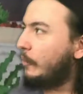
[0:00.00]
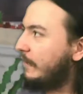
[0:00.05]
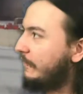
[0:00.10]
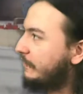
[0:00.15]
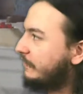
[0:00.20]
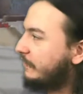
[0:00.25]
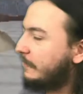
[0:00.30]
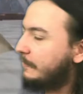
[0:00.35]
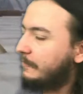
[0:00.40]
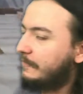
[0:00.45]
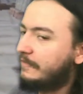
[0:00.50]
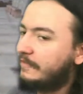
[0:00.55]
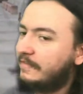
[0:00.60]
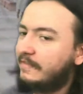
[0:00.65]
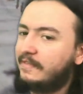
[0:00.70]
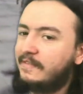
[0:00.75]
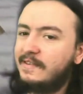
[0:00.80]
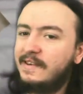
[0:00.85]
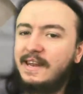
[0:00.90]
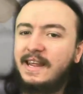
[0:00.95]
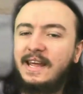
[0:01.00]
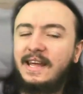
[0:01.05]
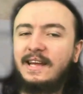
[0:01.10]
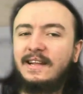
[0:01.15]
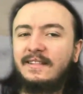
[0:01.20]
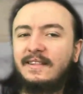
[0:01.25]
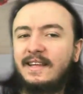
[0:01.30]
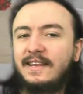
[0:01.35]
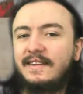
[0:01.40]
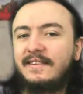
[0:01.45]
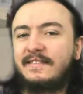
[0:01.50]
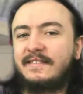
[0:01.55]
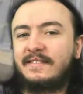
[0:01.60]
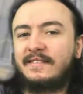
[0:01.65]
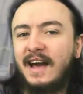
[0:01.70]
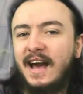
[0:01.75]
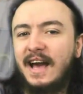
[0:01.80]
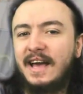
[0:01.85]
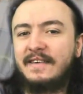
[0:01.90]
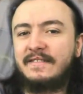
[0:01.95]
with some sneakily
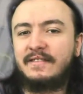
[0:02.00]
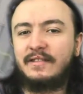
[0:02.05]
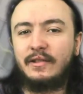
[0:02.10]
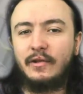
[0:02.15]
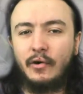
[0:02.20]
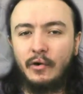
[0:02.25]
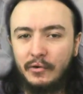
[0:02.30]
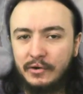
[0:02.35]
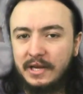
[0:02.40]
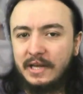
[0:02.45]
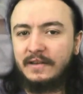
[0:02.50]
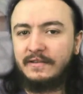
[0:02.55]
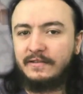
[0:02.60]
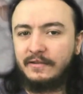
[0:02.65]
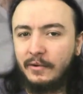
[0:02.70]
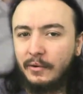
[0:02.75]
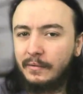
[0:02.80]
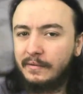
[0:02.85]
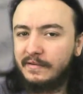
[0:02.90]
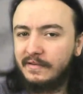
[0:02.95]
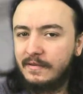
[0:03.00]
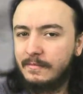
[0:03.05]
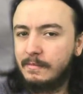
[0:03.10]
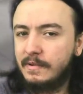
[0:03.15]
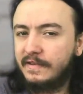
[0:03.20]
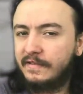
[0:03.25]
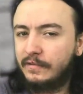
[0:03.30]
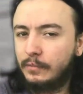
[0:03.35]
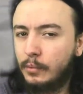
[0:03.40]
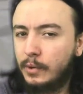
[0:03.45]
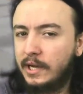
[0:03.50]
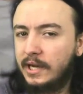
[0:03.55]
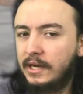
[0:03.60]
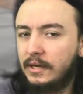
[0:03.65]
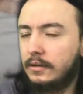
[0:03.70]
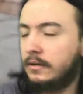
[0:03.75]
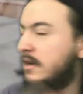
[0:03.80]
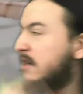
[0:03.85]
disguised loading zones in between.